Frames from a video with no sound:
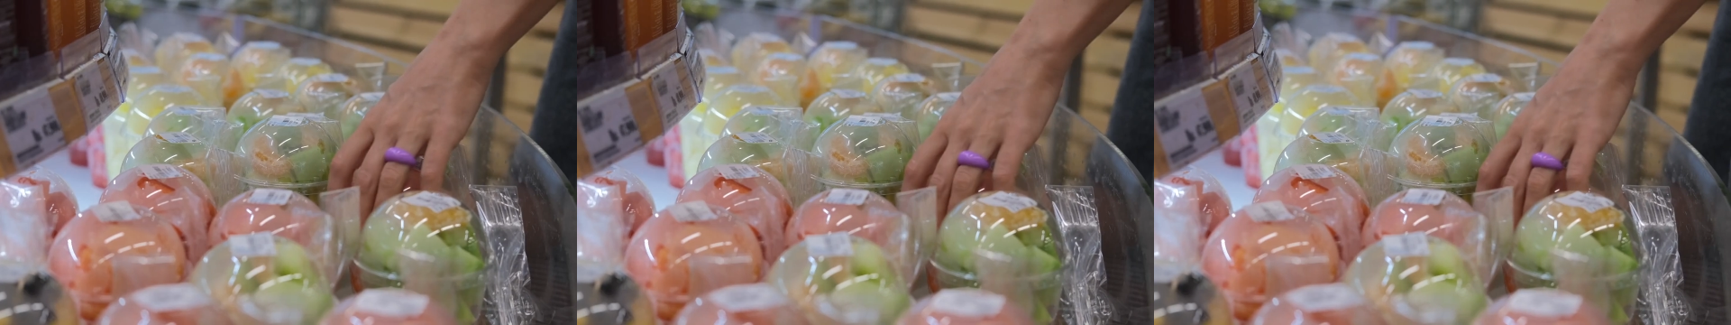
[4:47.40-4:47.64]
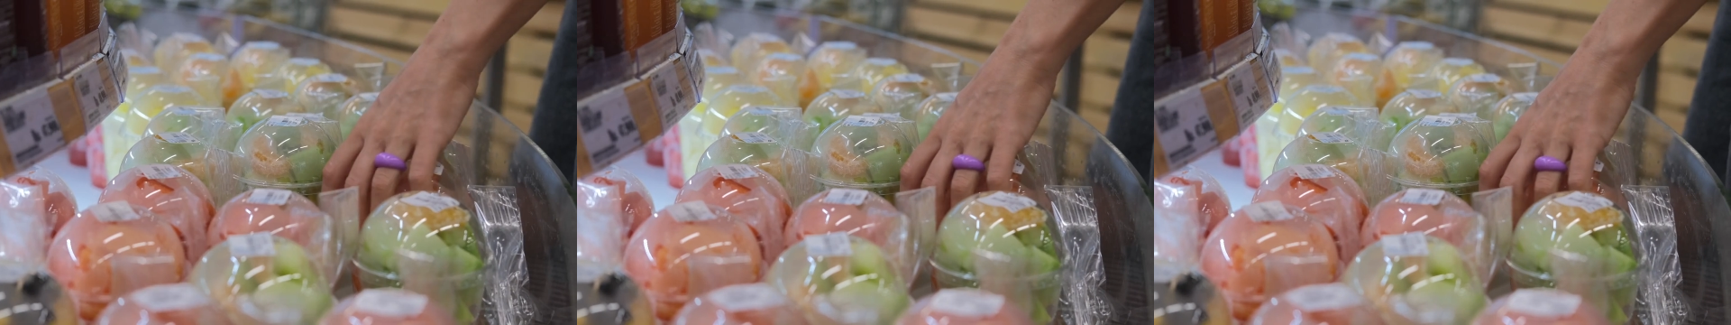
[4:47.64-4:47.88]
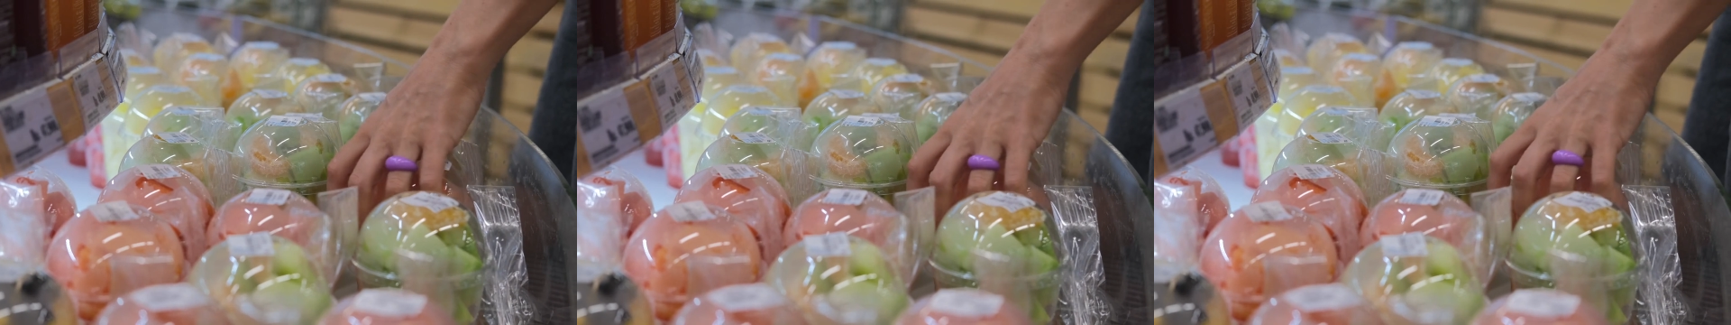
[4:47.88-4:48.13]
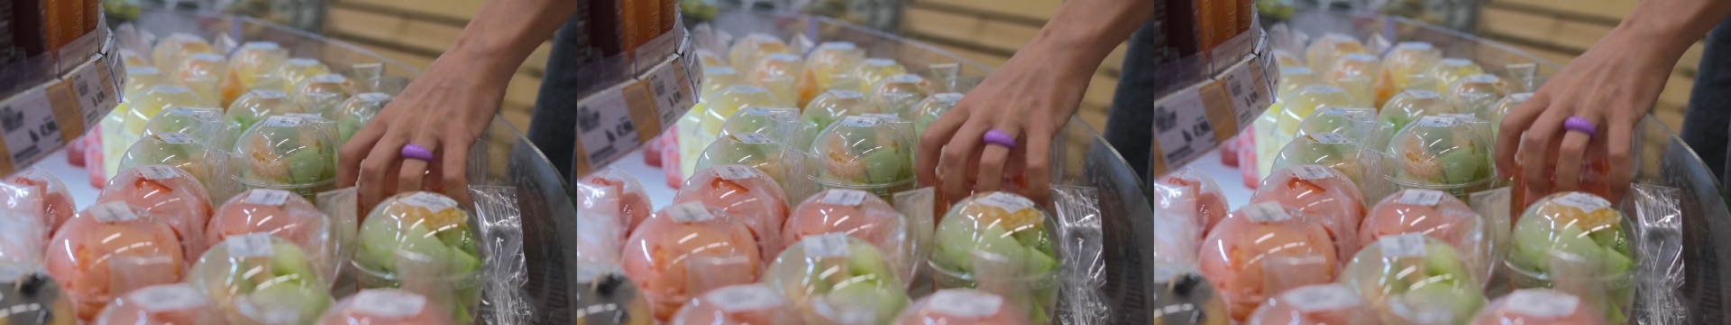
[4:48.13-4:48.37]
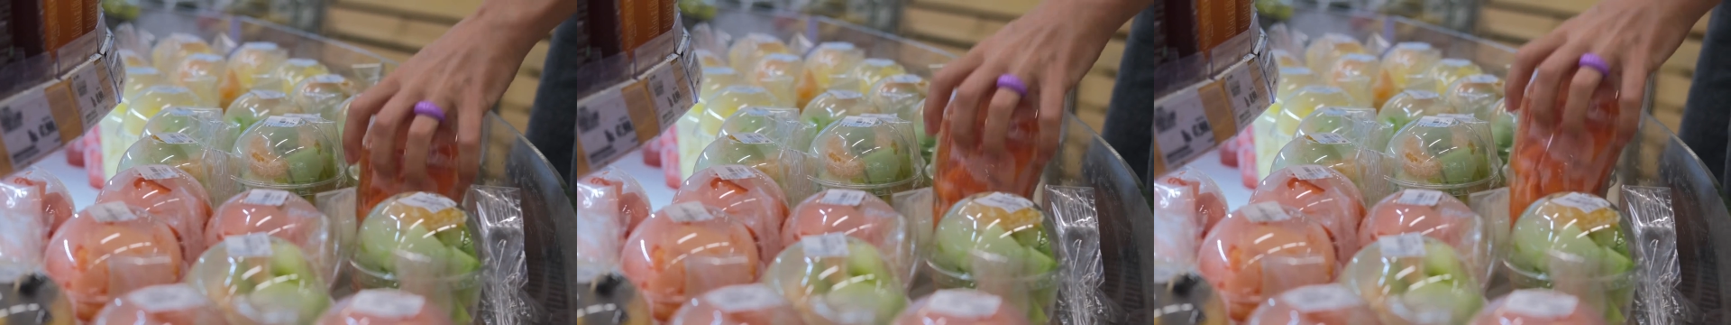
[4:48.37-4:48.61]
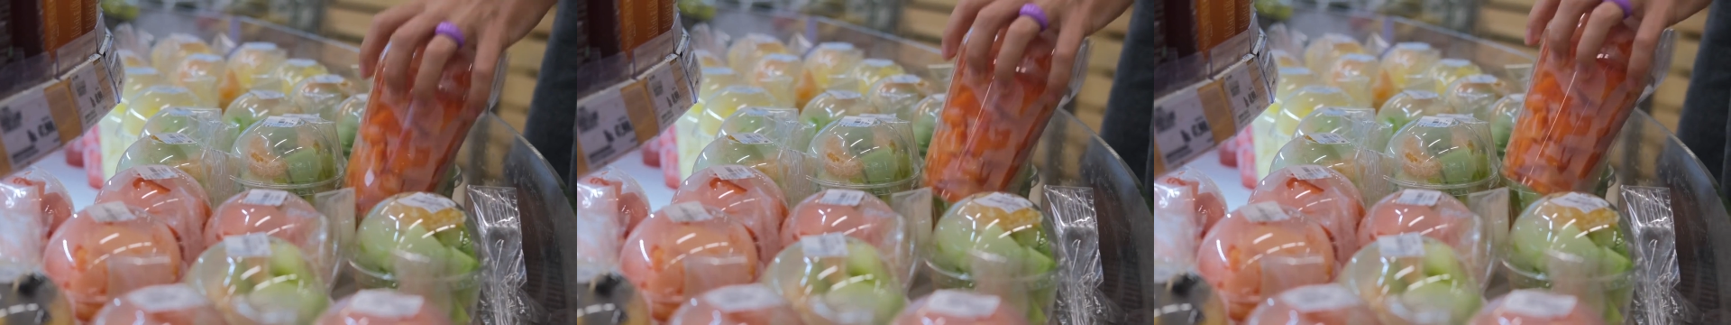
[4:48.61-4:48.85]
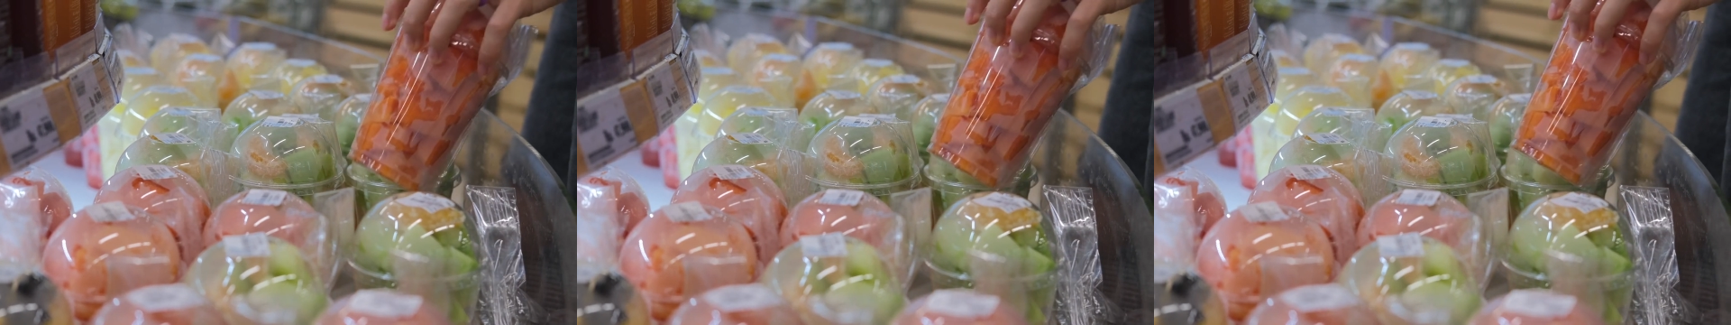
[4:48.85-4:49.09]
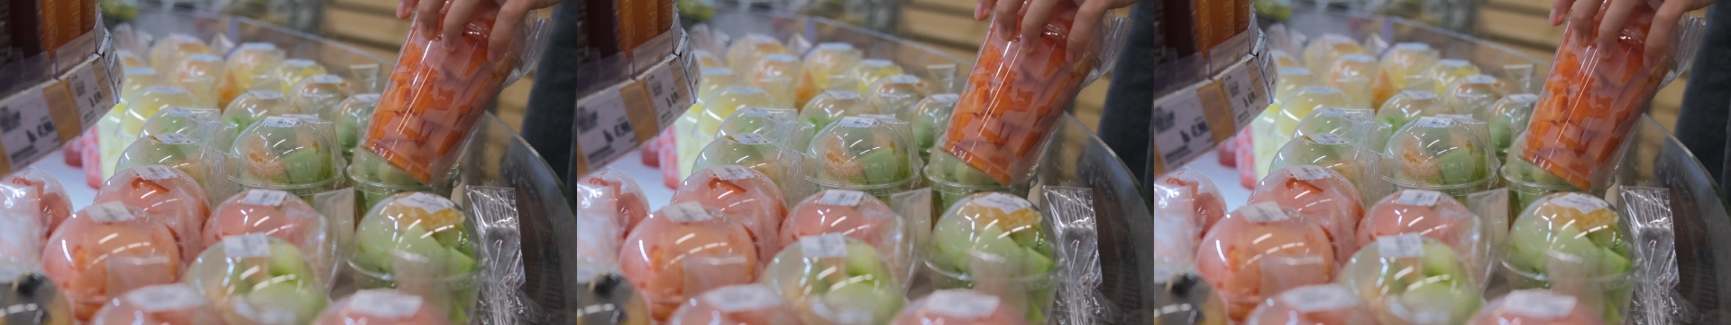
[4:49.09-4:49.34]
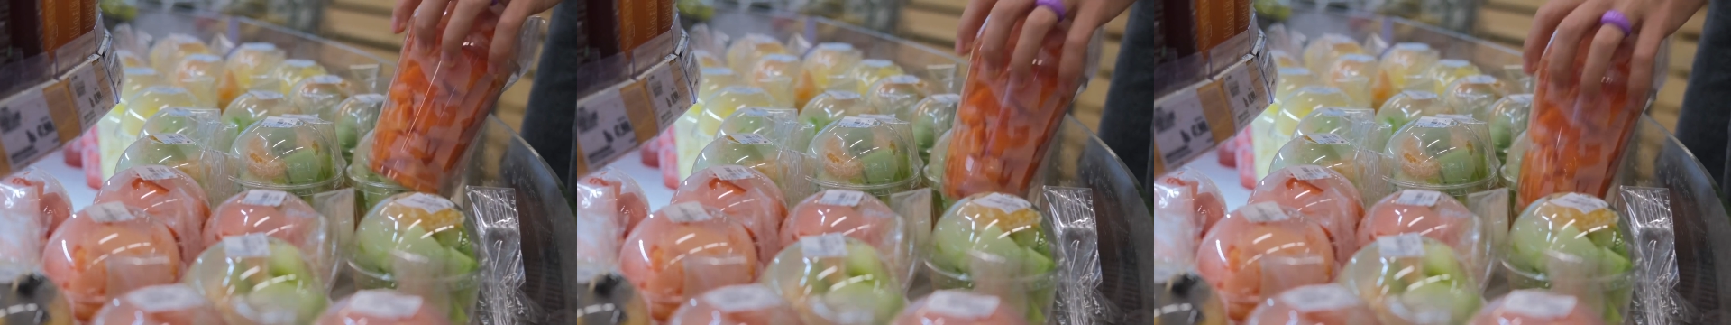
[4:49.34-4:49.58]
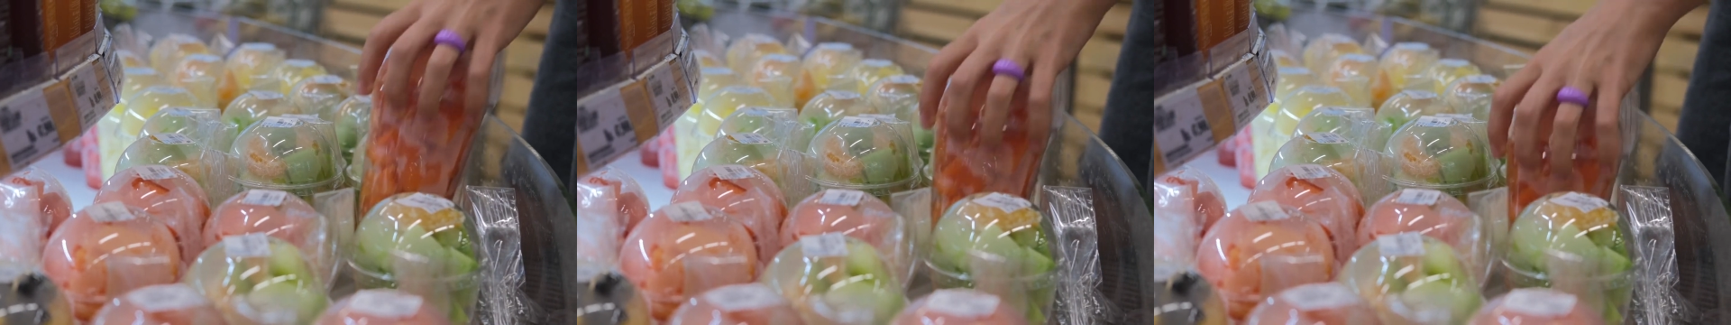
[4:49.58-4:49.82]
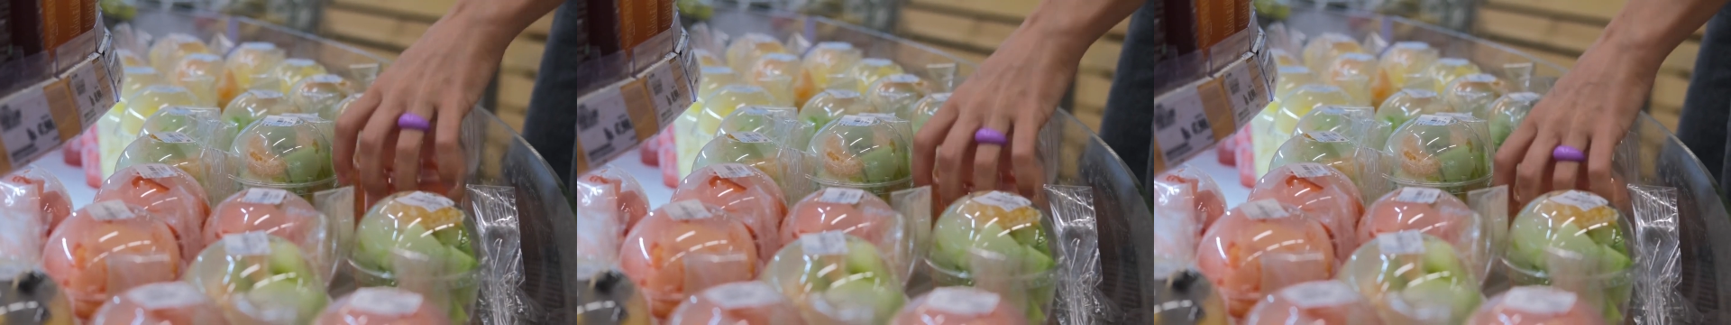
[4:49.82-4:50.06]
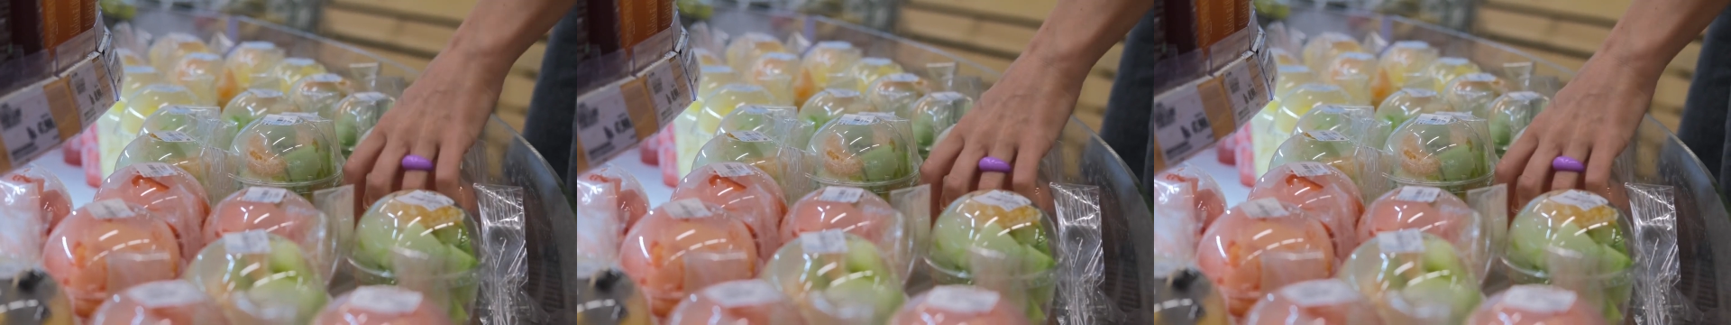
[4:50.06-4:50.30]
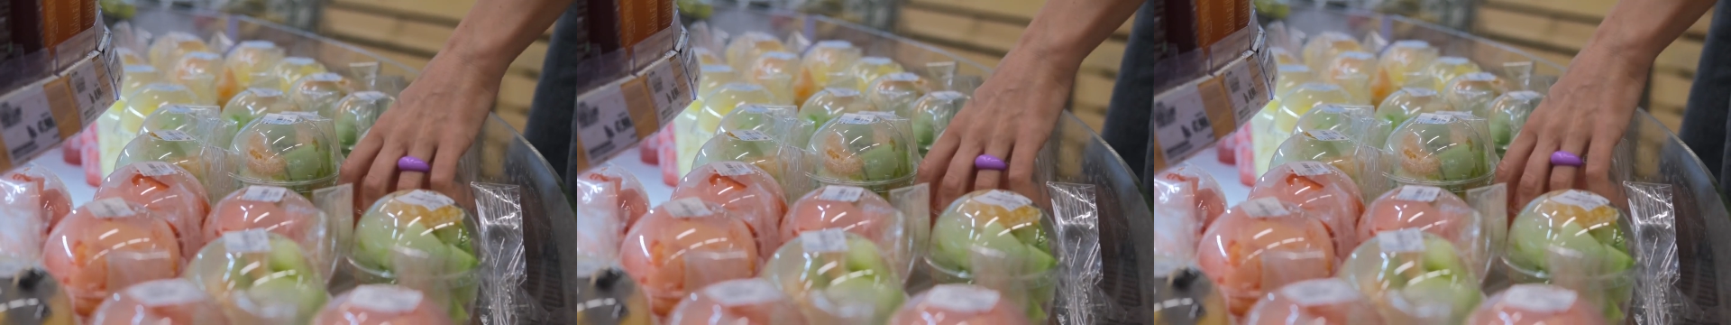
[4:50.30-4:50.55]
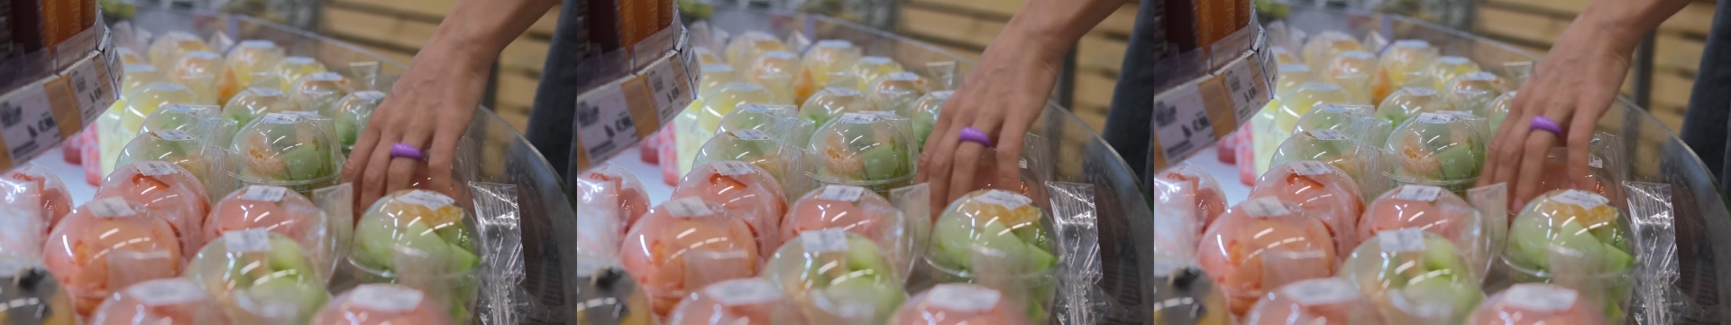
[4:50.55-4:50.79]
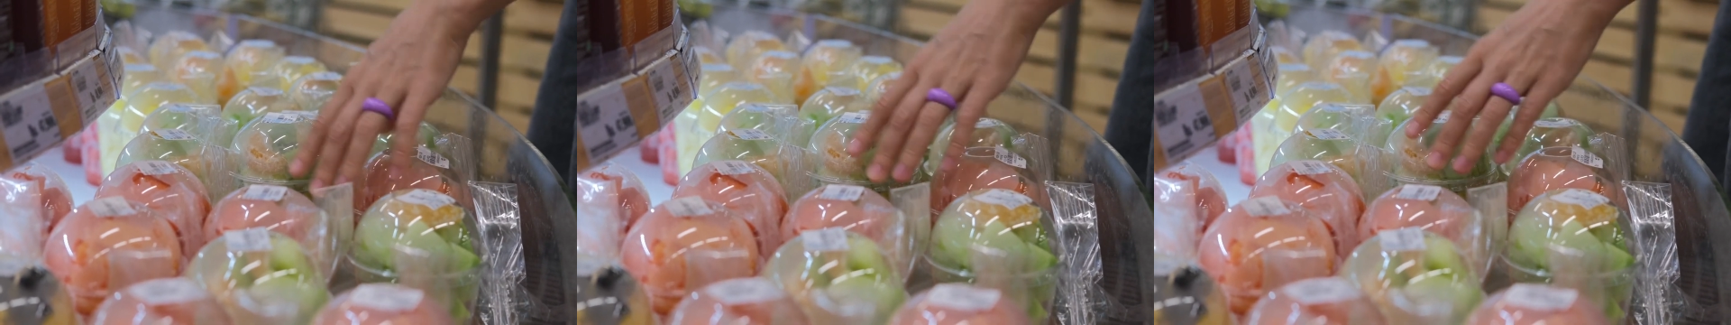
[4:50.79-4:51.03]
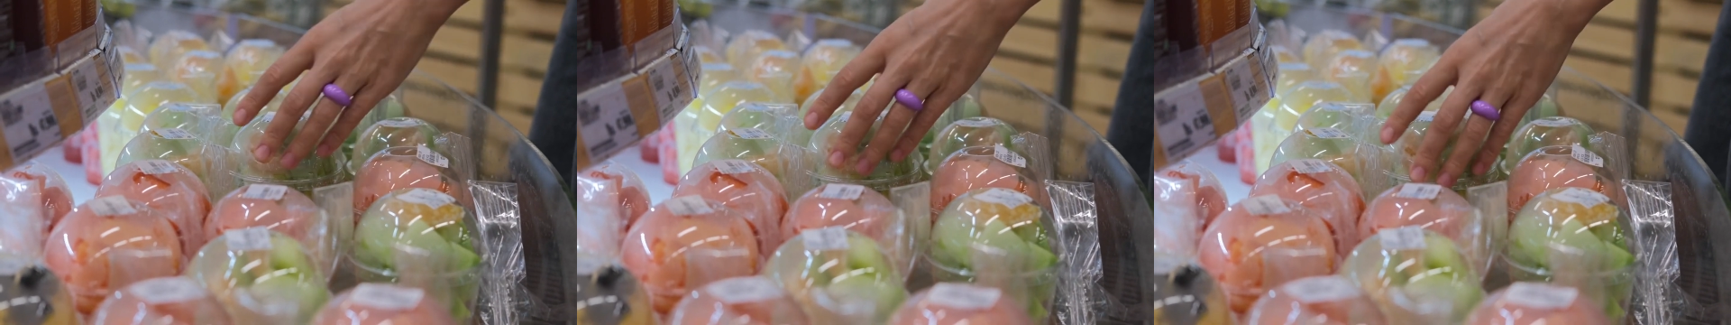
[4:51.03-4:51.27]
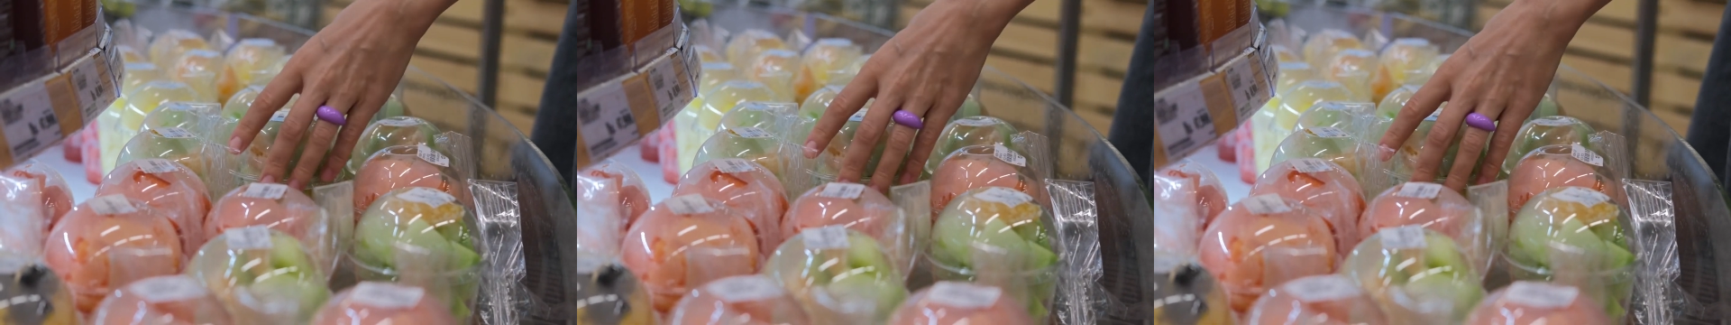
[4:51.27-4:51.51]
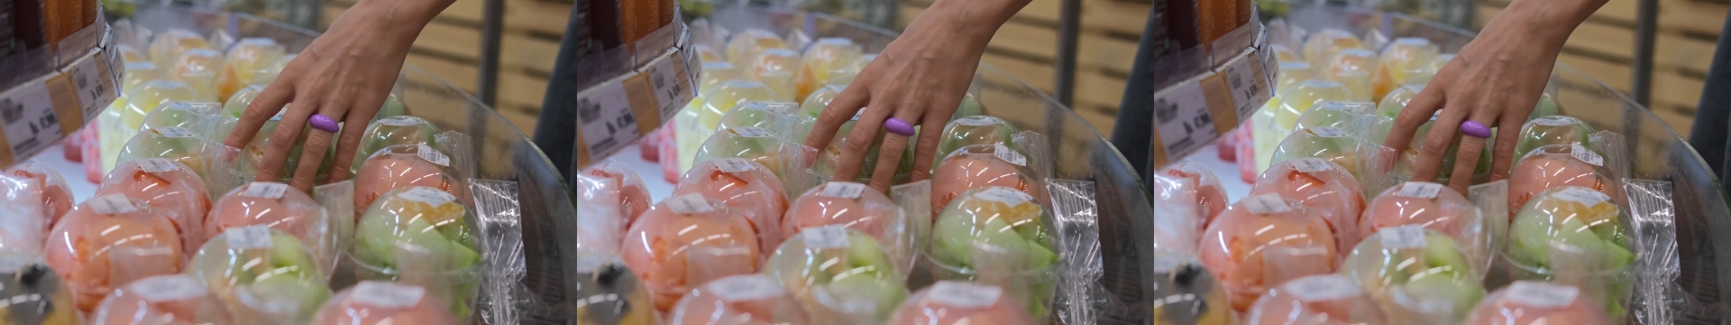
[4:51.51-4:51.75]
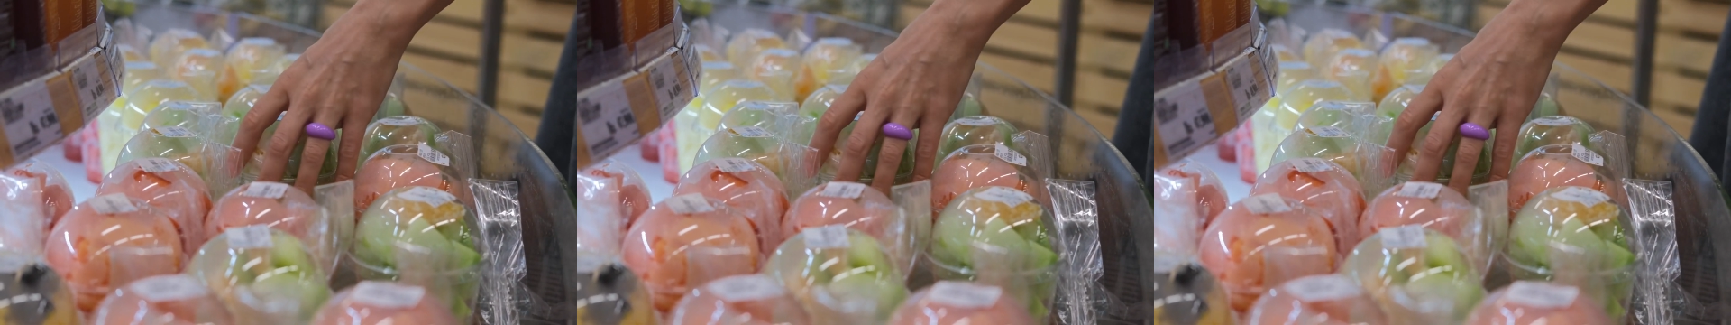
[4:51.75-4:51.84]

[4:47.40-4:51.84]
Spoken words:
Nobody's mouth can be seen.